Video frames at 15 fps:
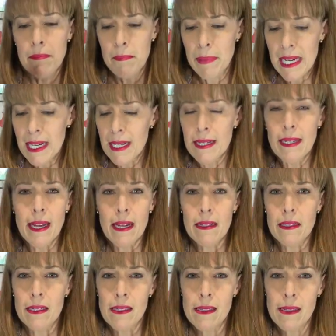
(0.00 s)
beaded
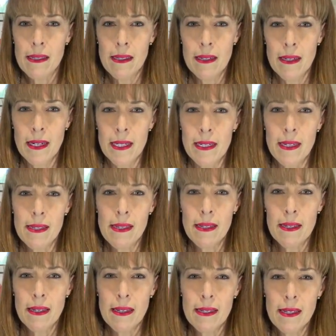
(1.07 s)
necklace. It
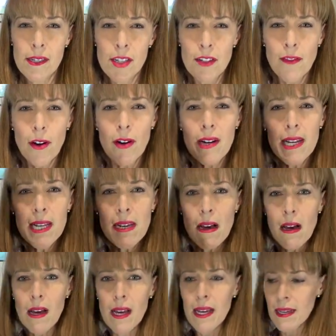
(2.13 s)
doesn't, since you've already
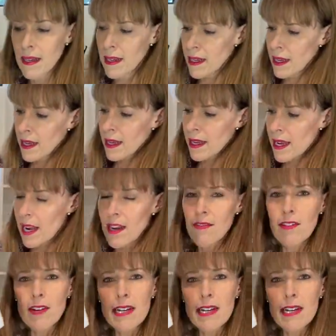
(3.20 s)
got kind of your